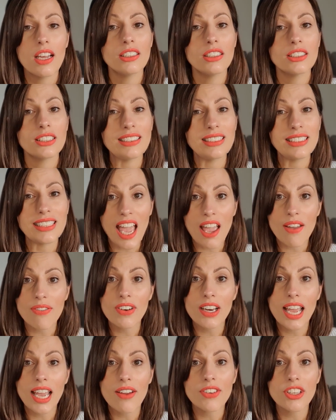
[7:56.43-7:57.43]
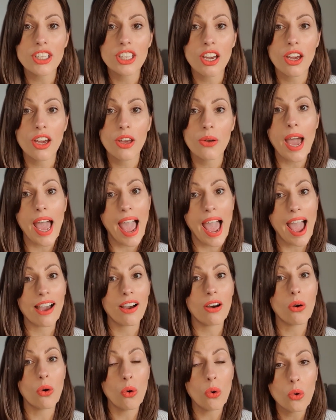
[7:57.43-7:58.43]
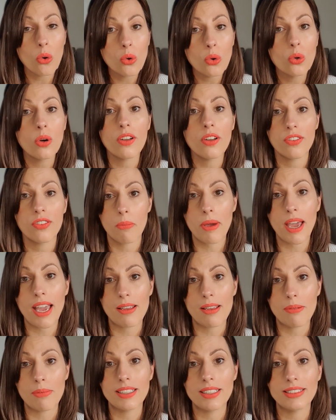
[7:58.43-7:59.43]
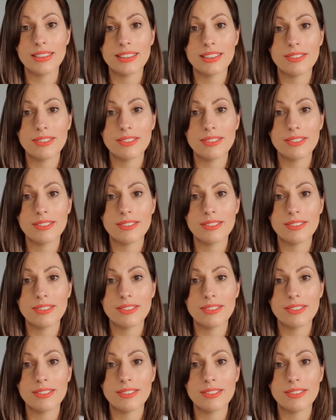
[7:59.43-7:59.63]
So definitely have a go at all of the papers.